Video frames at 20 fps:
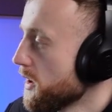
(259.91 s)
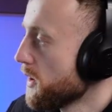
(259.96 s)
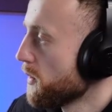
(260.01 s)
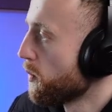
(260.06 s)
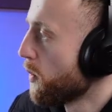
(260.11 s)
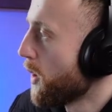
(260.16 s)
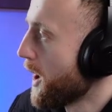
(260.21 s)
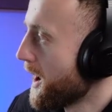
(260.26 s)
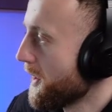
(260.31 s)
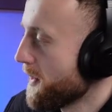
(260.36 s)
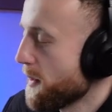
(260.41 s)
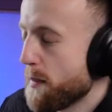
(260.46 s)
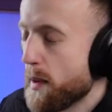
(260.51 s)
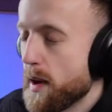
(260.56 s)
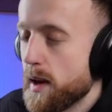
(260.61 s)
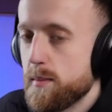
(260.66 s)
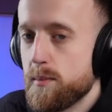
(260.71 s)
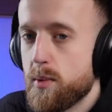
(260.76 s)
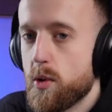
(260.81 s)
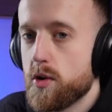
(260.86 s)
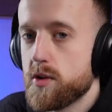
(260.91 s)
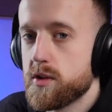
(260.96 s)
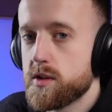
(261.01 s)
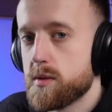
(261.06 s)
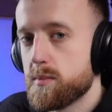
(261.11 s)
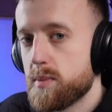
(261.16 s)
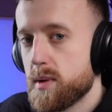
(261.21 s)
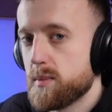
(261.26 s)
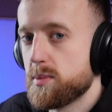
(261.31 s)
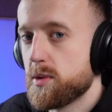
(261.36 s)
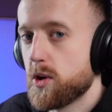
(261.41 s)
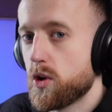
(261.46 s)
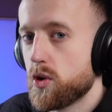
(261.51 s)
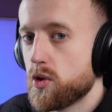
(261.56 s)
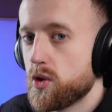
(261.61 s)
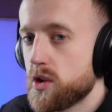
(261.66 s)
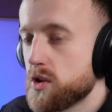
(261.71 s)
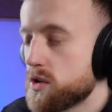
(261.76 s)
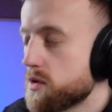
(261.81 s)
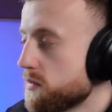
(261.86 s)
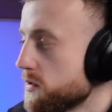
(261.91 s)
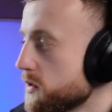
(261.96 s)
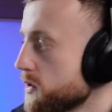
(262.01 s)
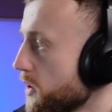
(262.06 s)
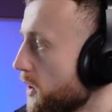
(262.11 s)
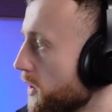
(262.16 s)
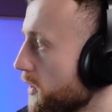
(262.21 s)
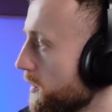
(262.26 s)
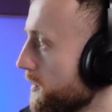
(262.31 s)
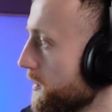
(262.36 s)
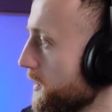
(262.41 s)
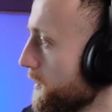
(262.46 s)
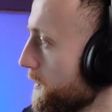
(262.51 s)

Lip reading: What are the pain points that people are looking to resolve?